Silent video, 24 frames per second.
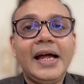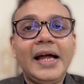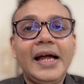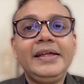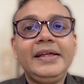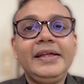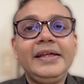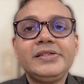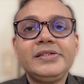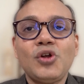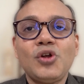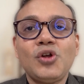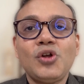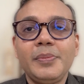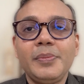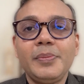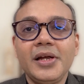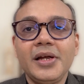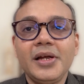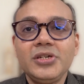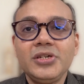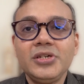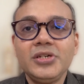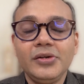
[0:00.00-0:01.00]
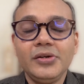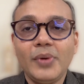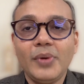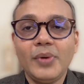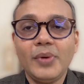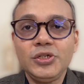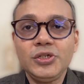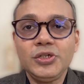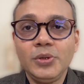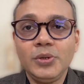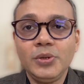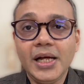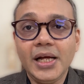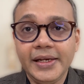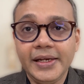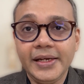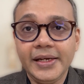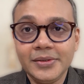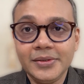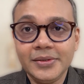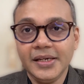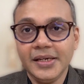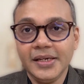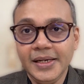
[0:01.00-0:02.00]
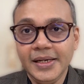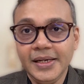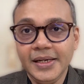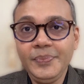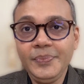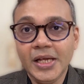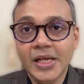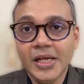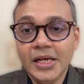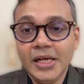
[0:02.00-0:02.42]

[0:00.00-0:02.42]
Daddy is not brushing. Why should I? Yeah.